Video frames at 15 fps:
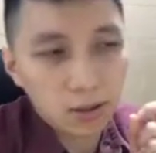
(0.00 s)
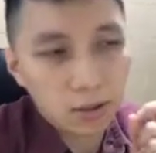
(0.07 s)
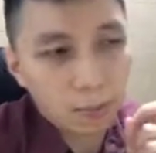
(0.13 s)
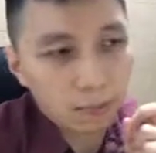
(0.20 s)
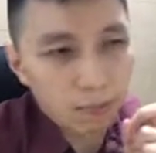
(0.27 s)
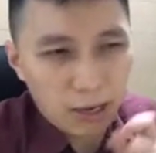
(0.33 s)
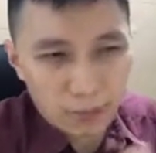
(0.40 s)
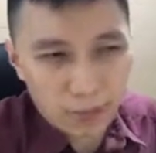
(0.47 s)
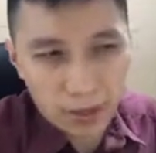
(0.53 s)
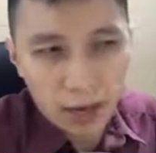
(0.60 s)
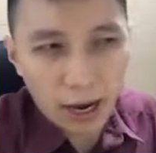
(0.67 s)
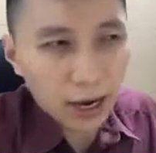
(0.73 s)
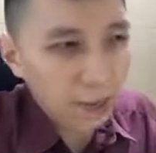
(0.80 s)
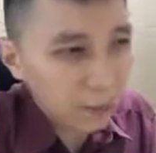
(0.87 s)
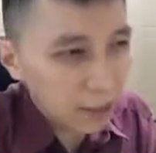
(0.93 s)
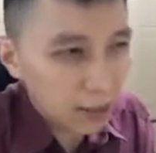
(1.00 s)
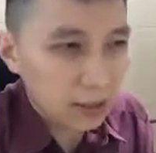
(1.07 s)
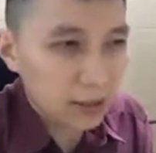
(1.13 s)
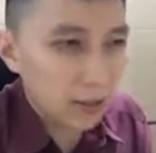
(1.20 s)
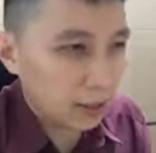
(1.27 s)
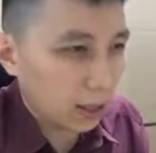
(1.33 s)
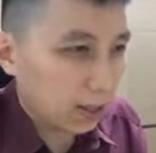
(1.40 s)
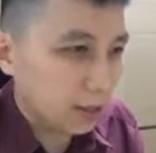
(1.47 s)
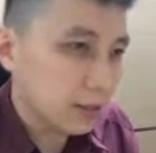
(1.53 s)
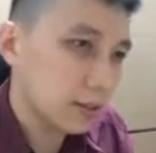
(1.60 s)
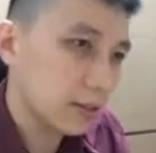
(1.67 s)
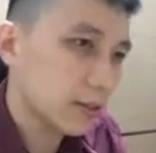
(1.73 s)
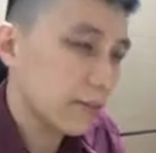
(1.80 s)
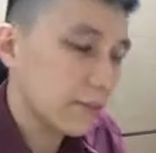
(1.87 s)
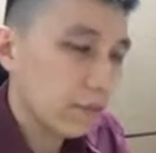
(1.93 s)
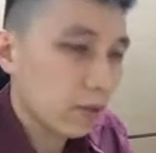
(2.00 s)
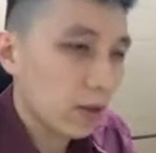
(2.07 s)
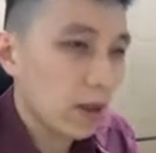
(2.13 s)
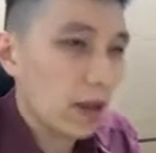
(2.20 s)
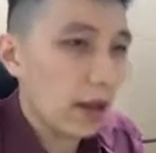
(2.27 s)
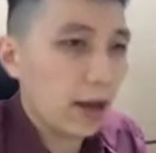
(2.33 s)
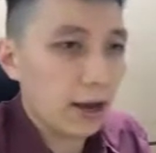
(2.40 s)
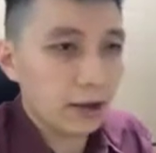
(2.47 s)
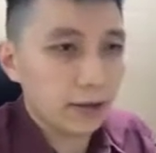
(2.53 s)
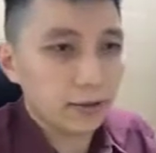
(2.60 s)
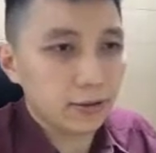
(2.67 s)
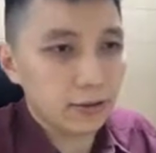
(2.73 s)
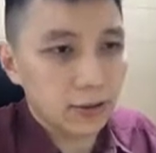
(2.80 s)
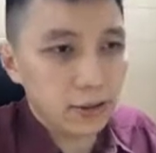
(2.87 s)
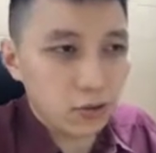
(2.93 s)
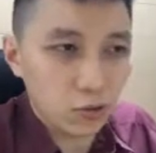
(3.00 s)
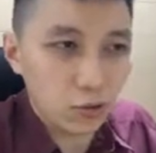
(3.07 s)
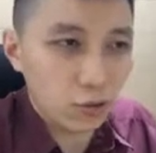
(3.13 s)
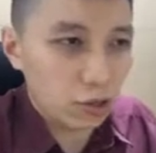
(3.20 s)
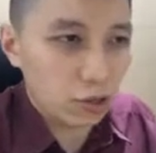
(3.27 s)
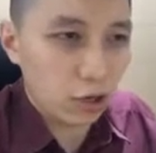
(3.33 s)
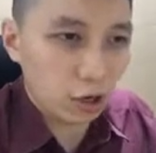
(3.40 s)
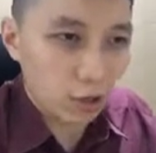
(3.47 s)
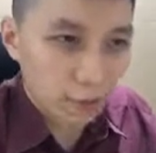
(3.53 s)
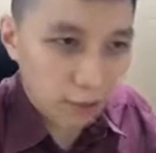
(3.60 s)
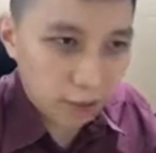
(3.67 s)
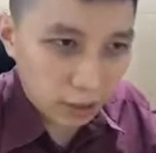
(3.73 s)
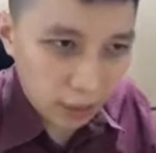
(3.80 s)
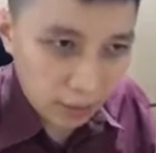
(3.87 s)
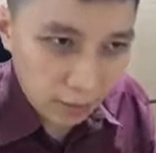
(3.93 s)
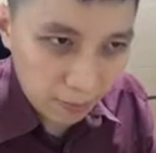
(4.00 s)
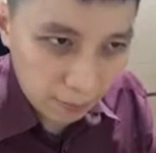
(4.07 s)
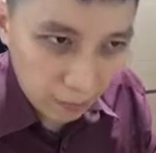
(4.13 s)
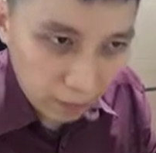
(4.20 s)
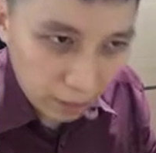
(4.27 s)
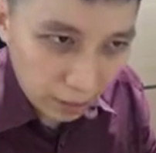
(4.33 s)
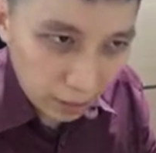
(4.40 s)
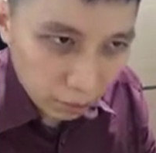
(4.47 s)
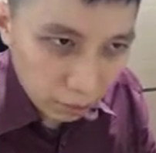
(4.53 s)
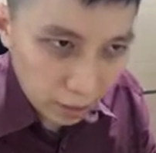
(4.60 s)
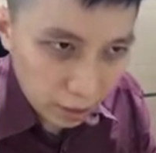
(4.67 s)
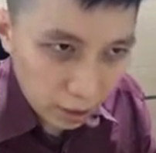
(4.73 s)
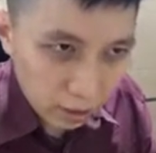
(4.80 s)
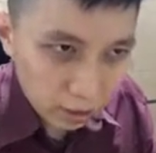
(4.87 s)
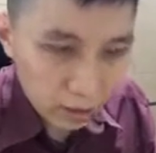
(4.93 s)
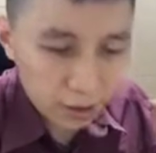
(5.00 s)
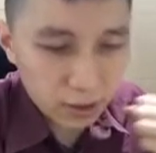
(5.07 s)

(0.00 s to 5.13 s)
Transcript: maybe IB science, and this usually talk about the place where